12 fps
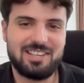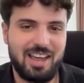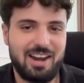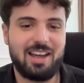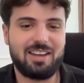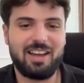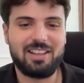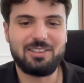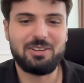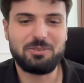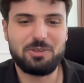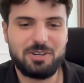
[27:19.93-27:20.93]
and I'd
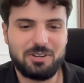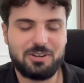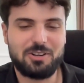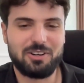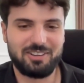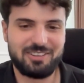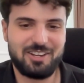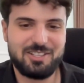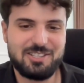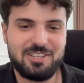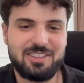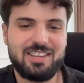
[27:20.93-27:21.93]
love to hear your
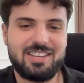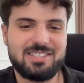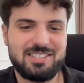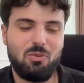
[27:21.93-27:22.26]
thoughts on this.